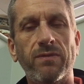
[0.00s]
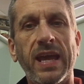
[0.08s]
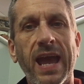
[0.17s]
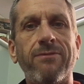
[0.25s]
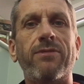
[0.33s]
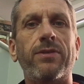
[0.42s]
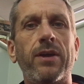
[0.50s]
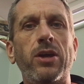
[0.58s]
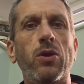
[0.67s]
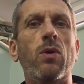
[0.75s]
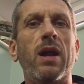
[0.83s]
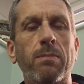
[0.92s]
the effort that
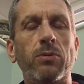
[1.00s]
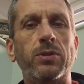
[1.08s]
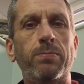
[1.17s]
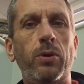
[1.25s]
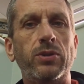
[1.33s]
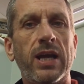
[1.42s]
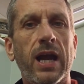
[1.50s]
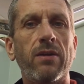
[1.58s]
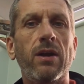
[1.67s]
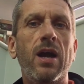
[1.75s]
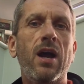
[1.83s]
you were able to put out